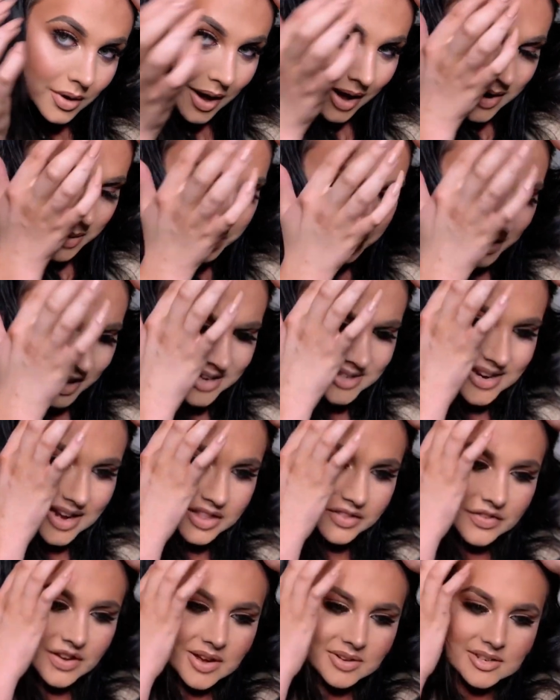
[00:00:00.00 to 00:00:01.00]
I didn't blend out
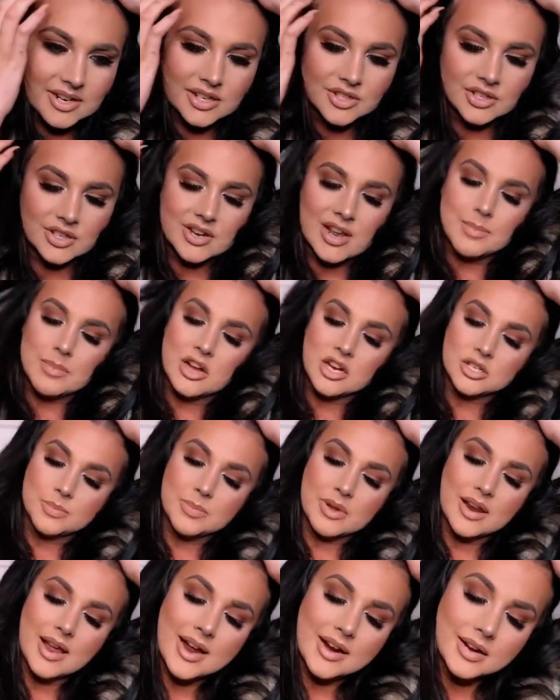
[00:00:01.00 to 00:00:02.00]
the foundation that much,
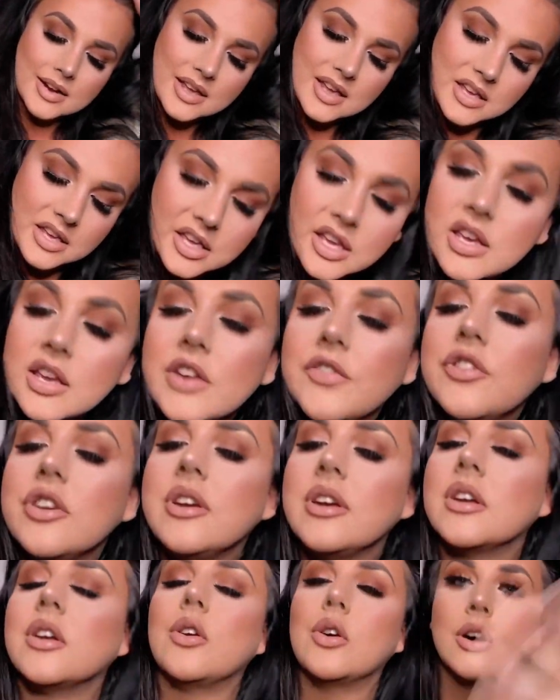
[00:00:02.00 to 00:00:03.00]
but like, if
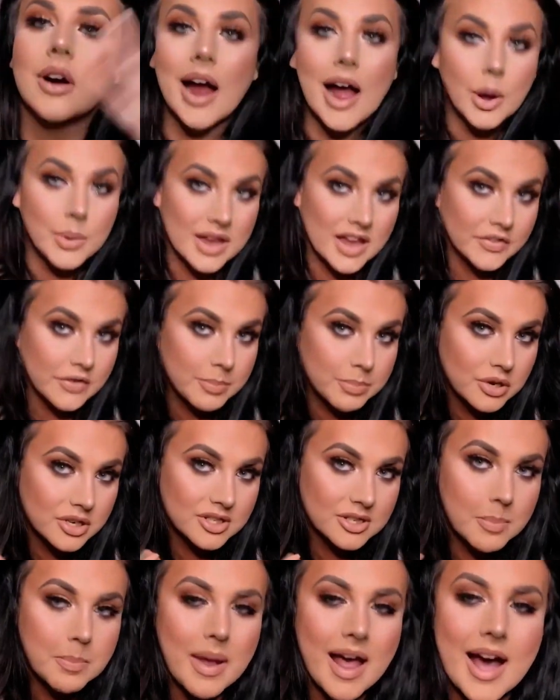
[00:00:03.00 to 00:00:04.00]
you look, I'll even put
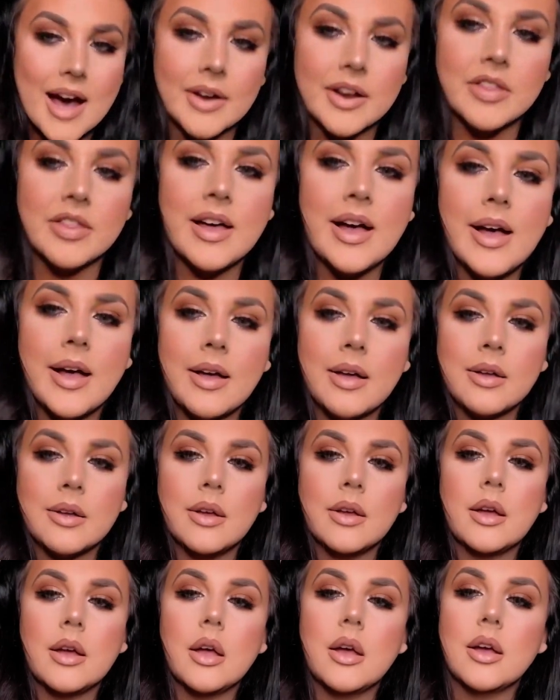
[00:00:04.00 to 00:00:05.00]
some powder there
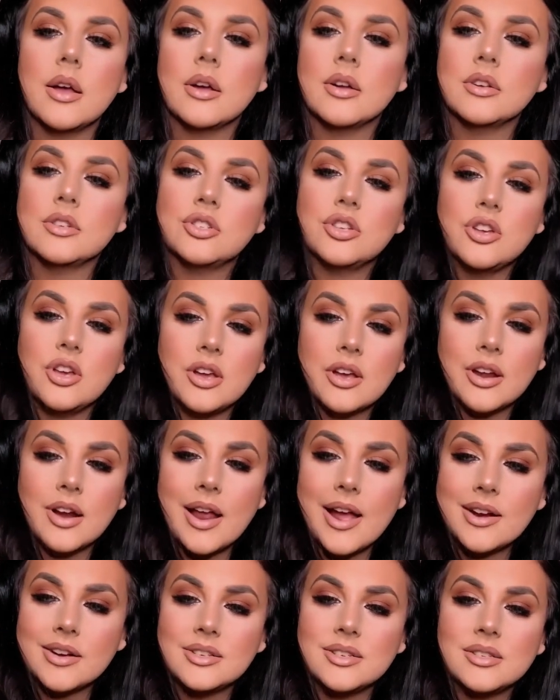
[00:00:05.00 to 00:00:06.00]
so you can
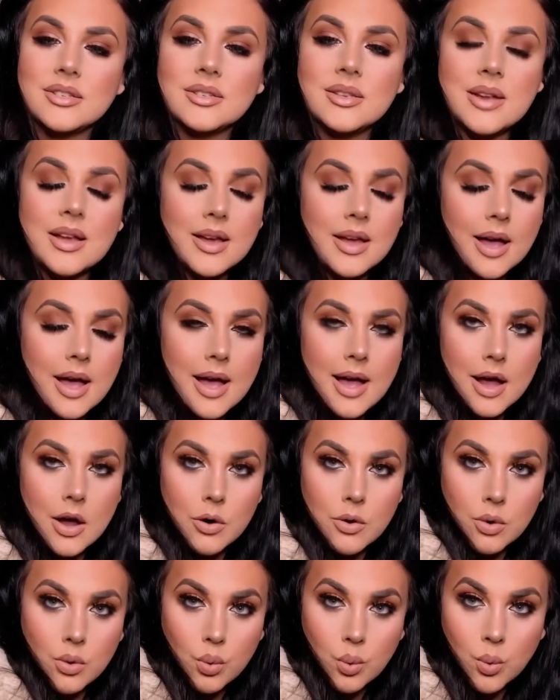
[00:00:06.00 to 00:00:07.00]
like see how
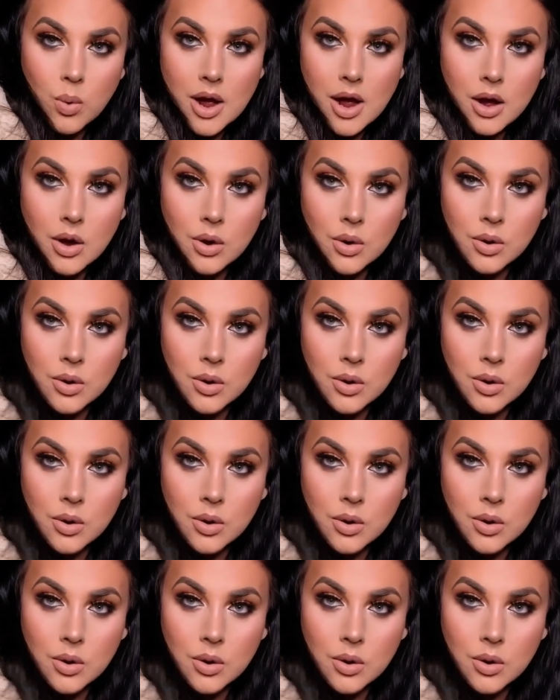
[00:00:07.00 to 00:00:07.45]
well.